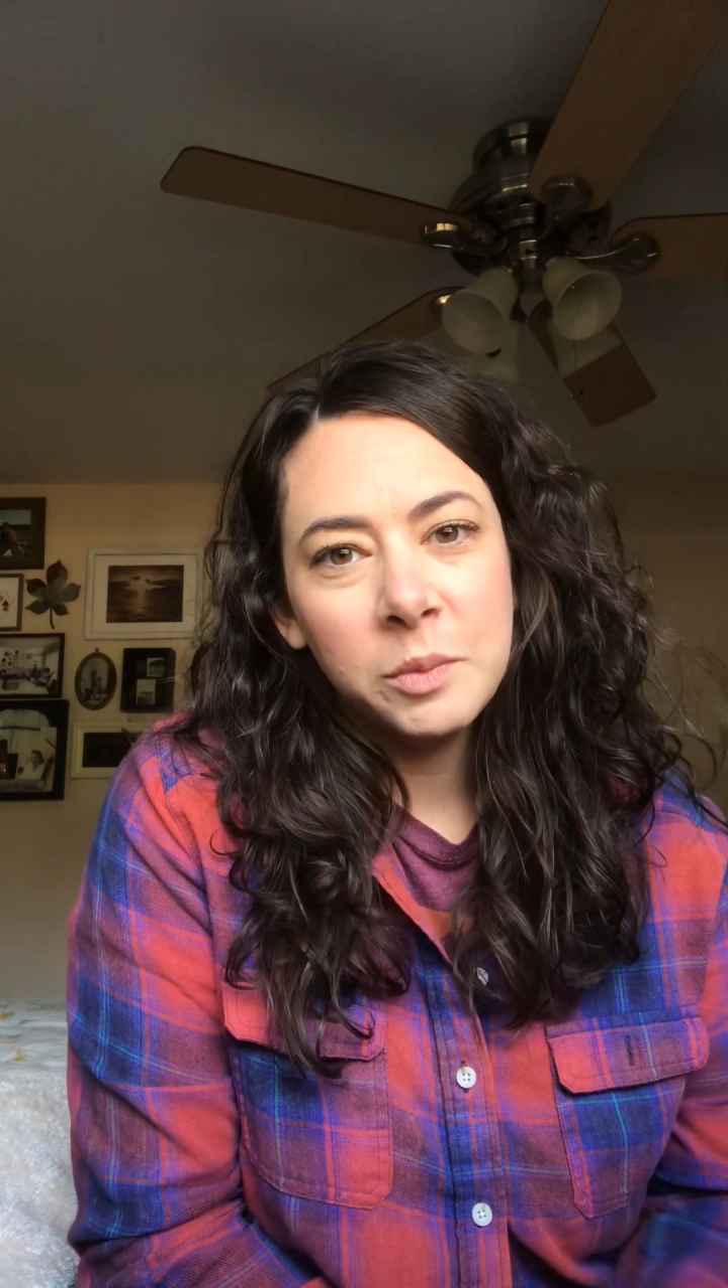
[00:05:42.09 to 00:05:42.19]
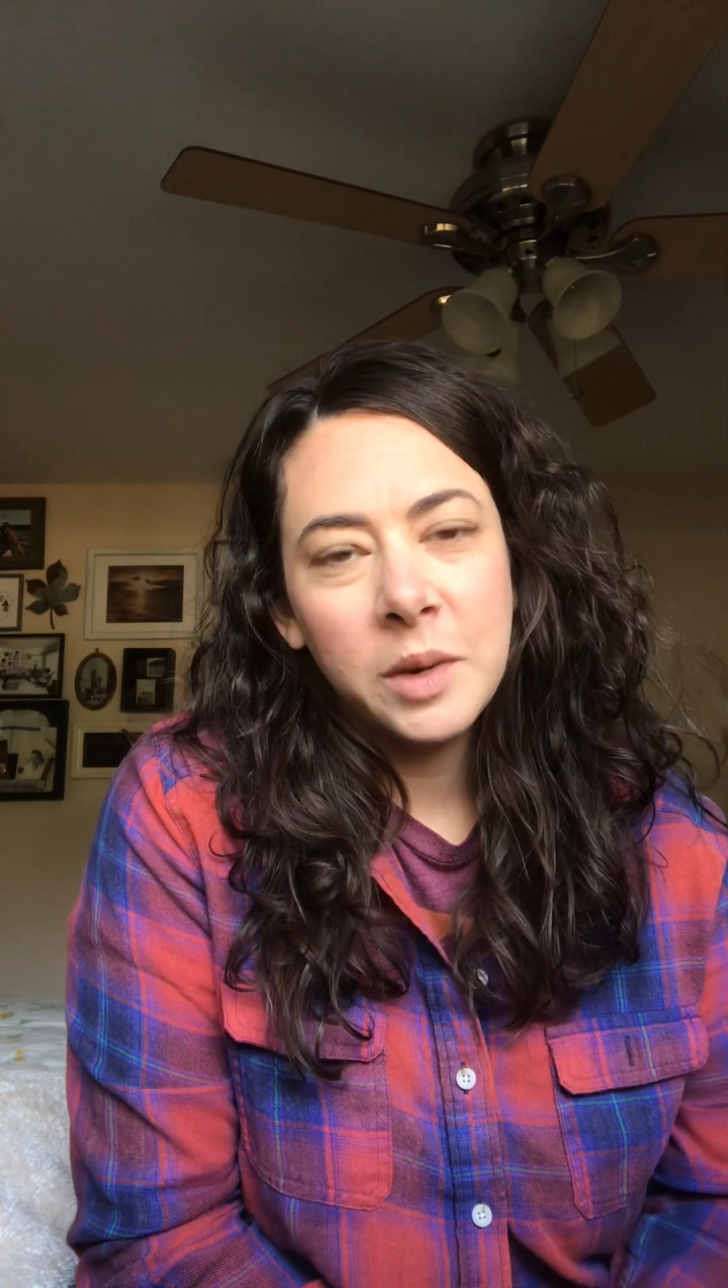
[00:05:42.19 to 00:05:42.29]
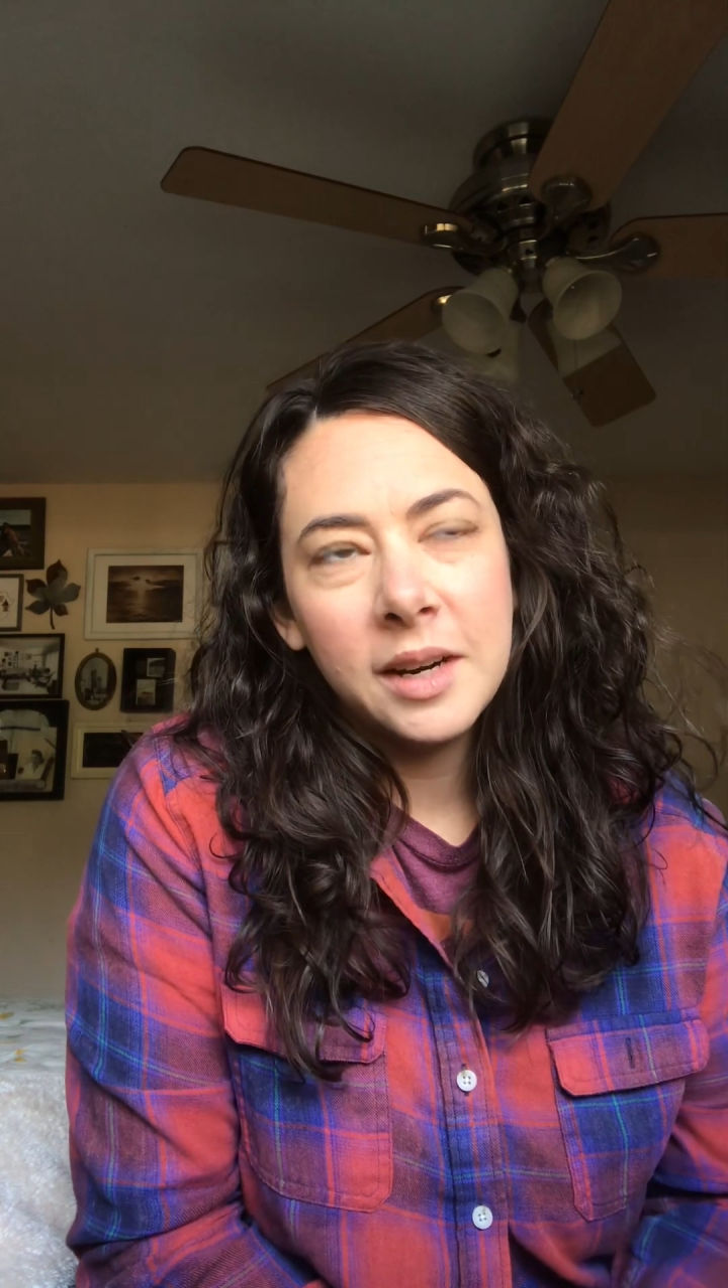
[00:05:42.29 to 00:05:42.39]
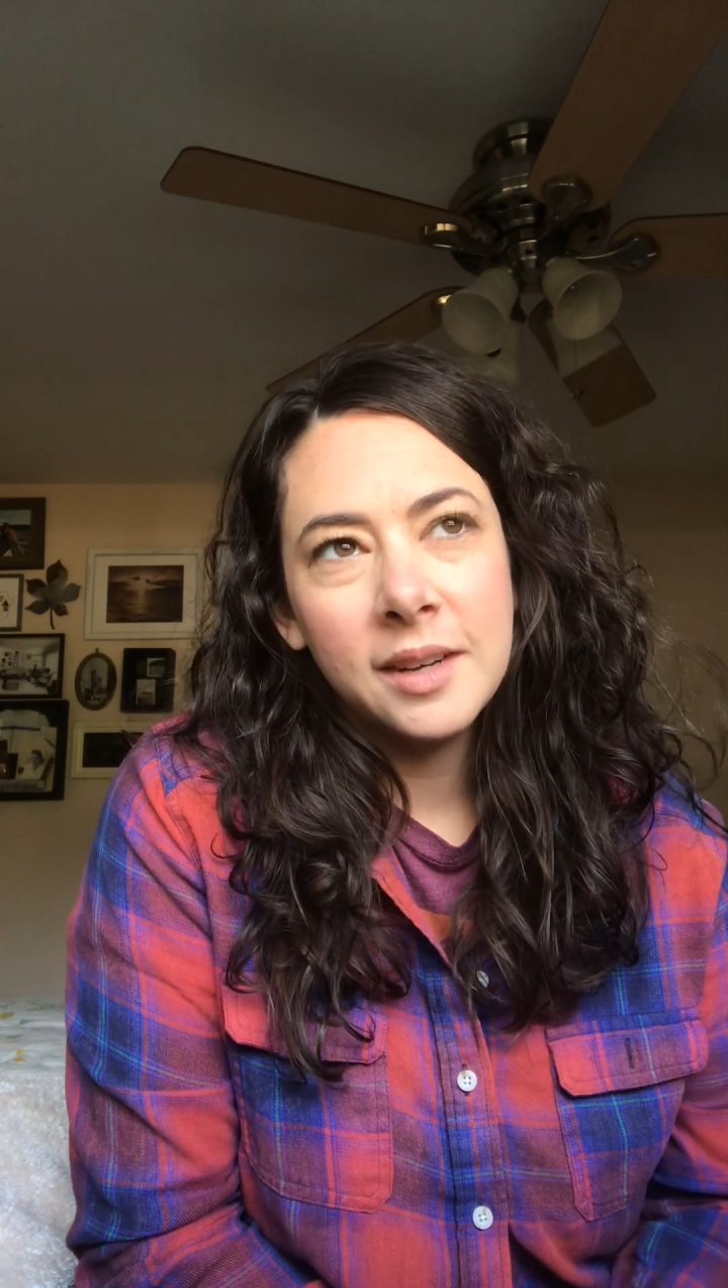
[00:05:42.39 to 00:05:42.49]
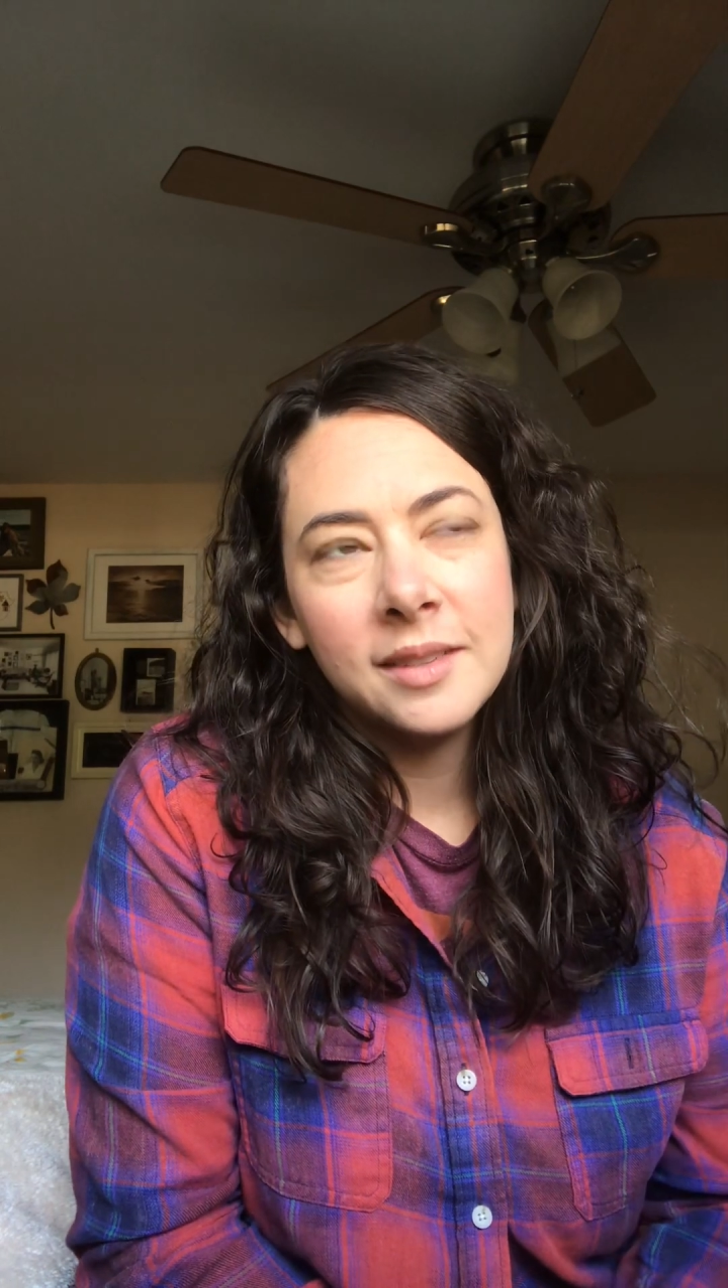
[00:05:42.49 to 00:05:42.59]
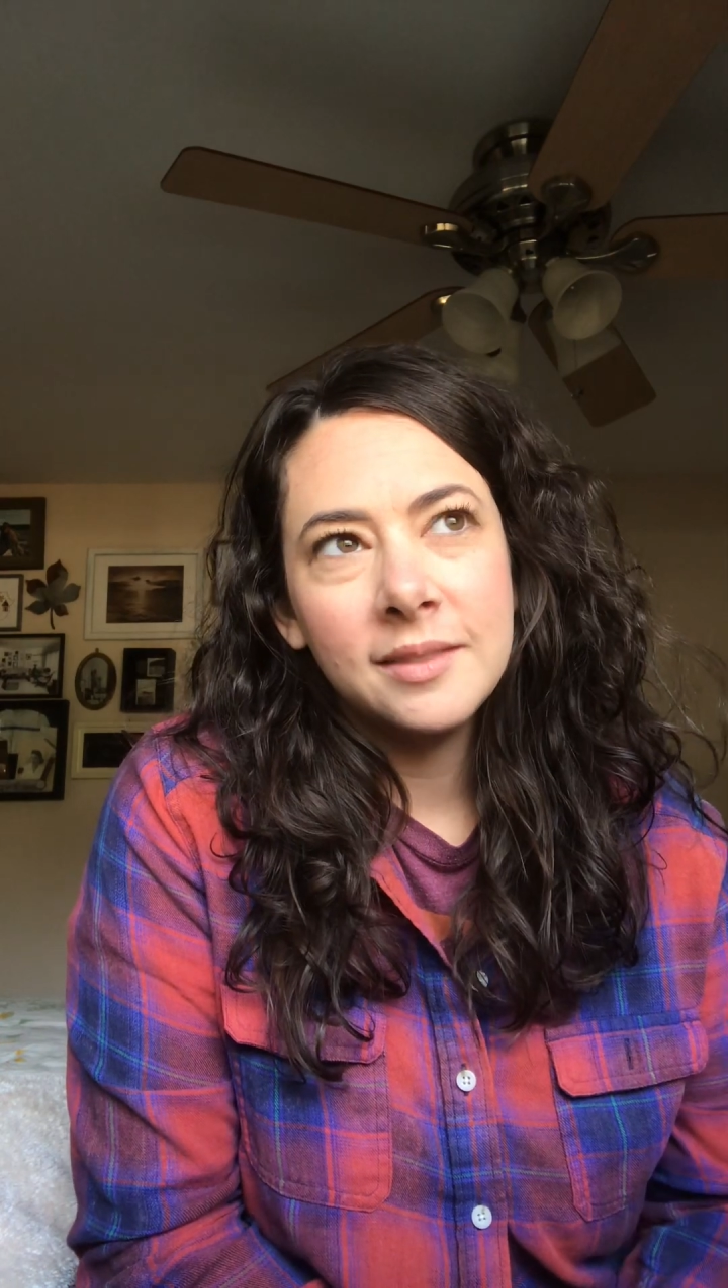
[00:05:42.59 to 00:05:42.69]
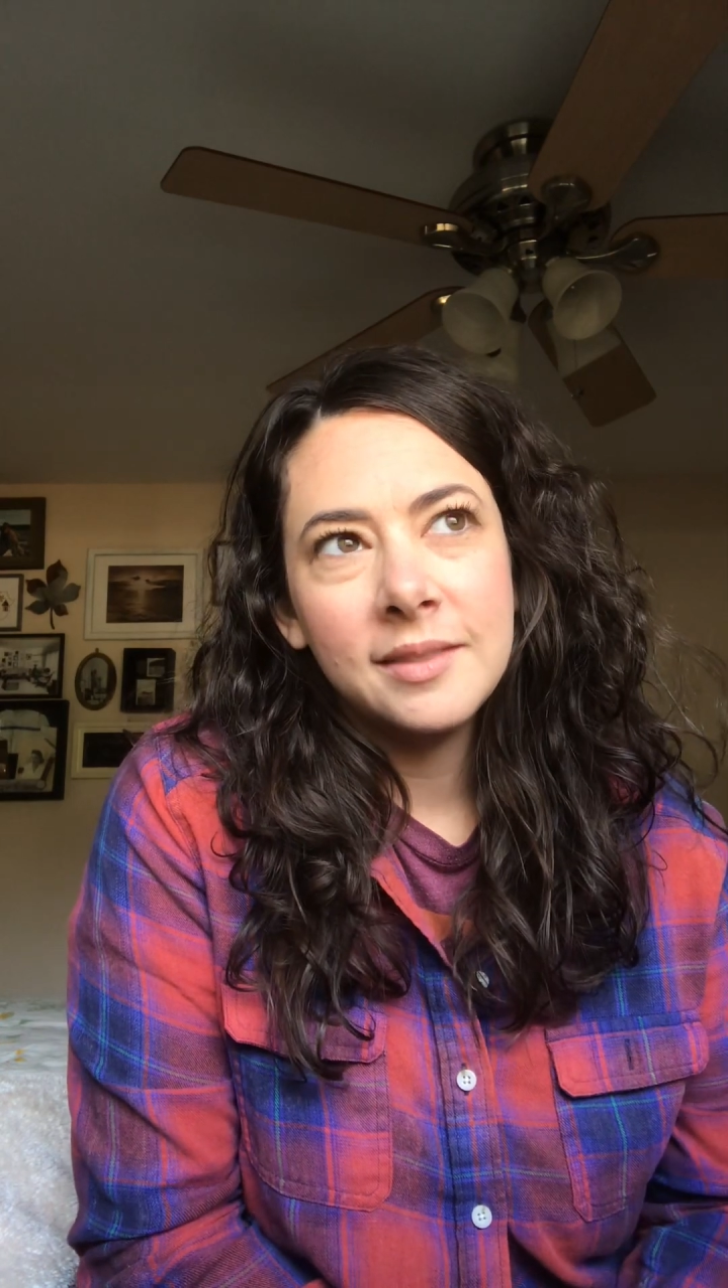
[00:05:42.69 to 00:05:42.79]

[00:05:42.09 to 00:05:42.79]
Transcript: where